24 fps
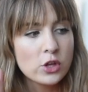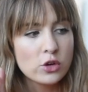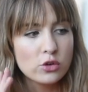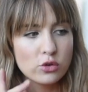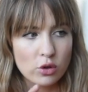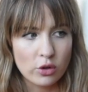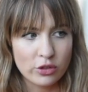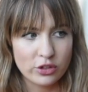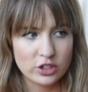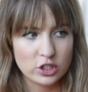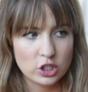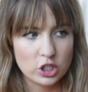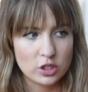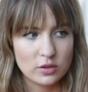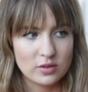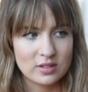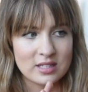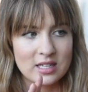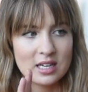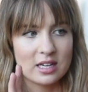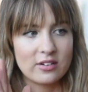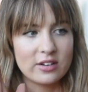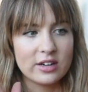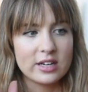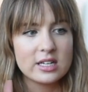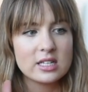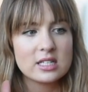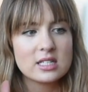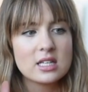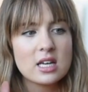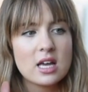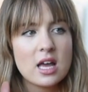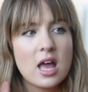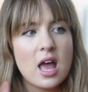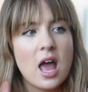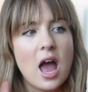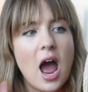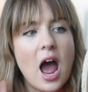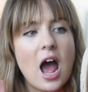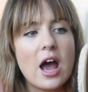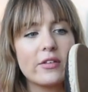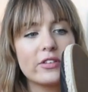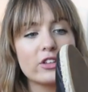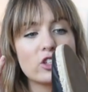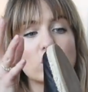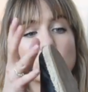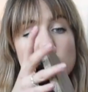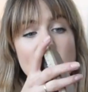Nothing too serious.
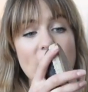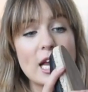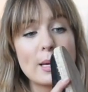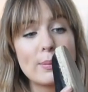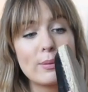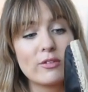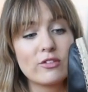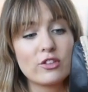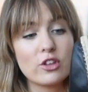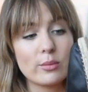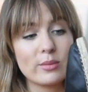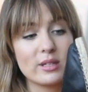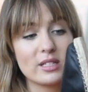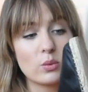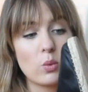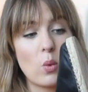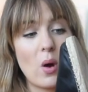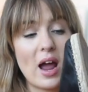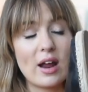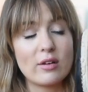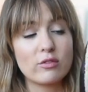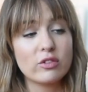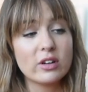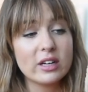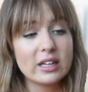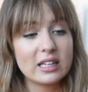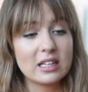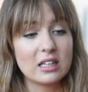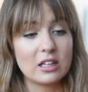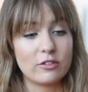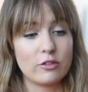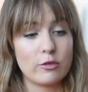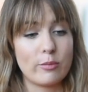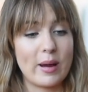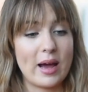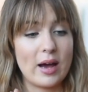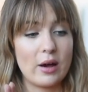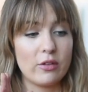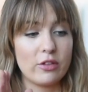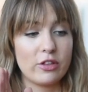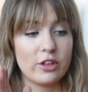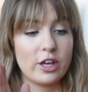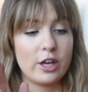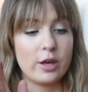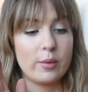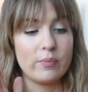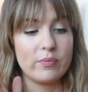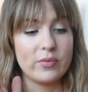The shape of them is what I really love about
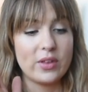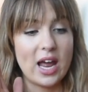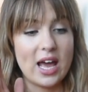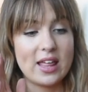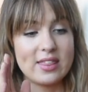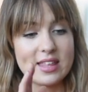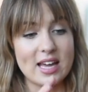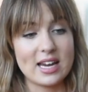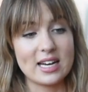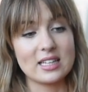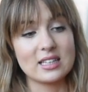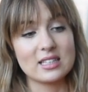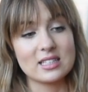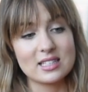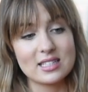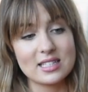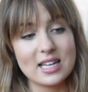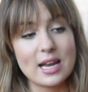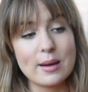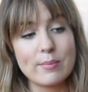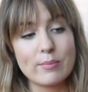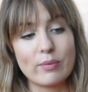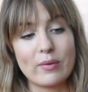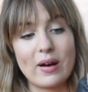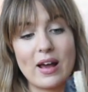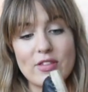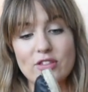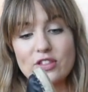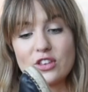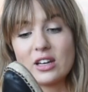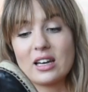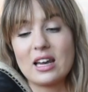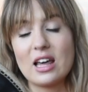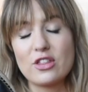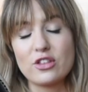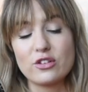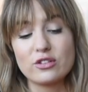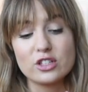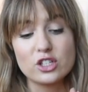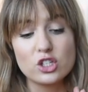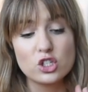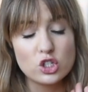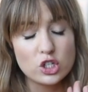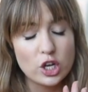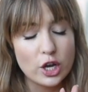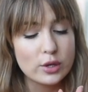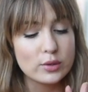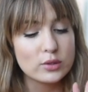them. And then in the same breath, the leather is
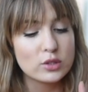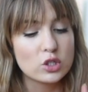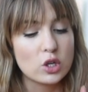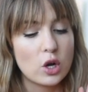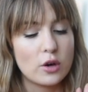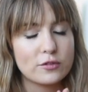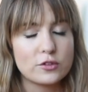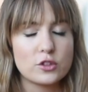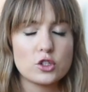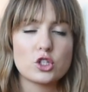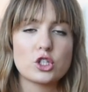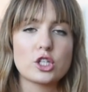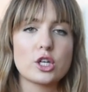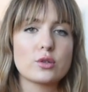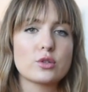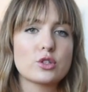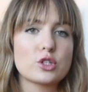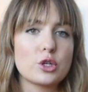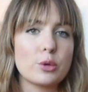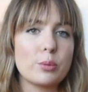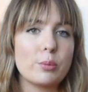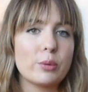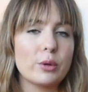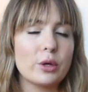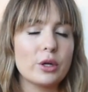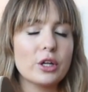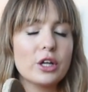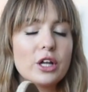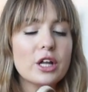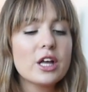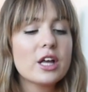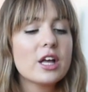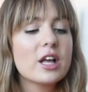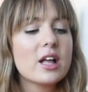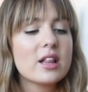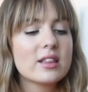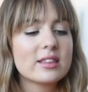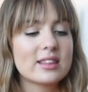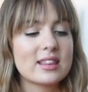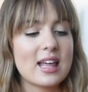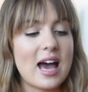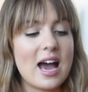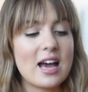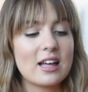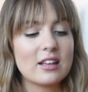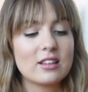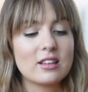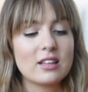so soft and so supple
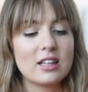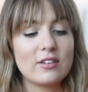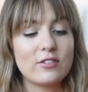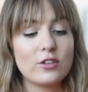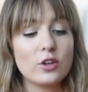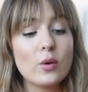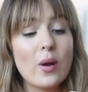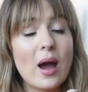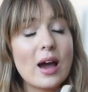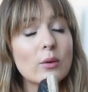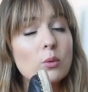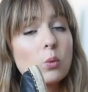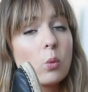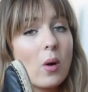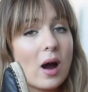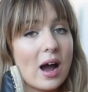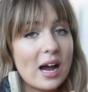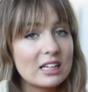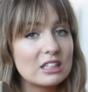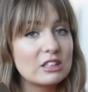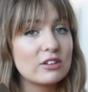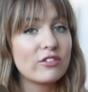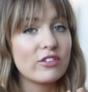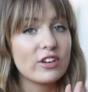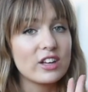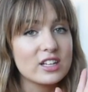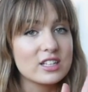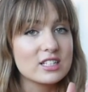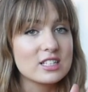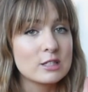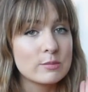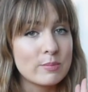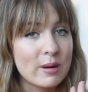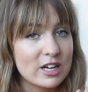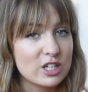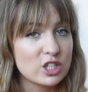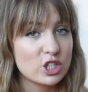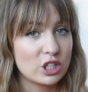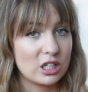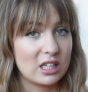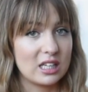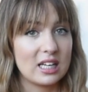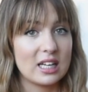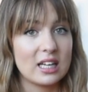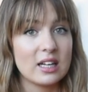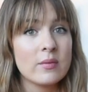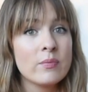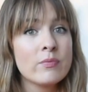that if you had wide feet
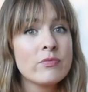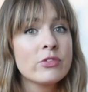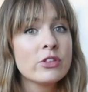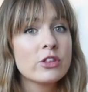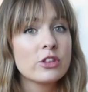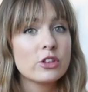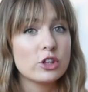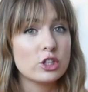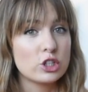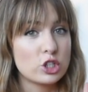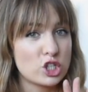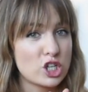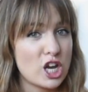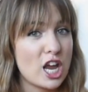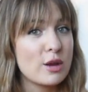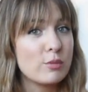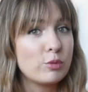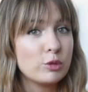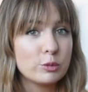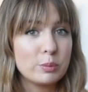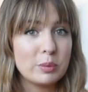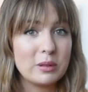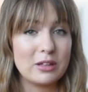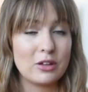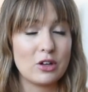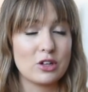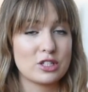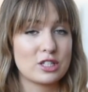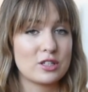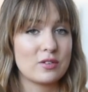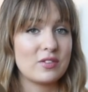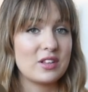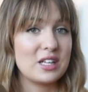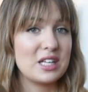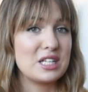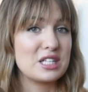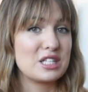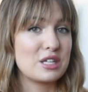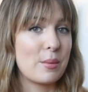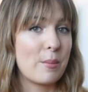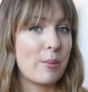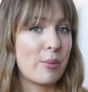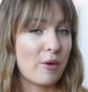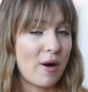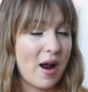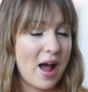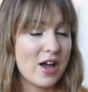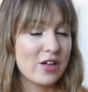especially, the shape would be lost of these in a
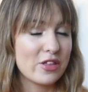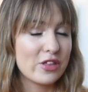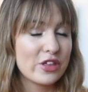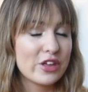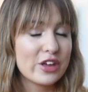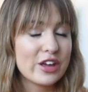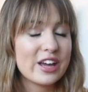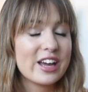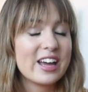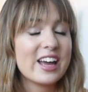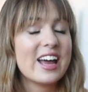breath.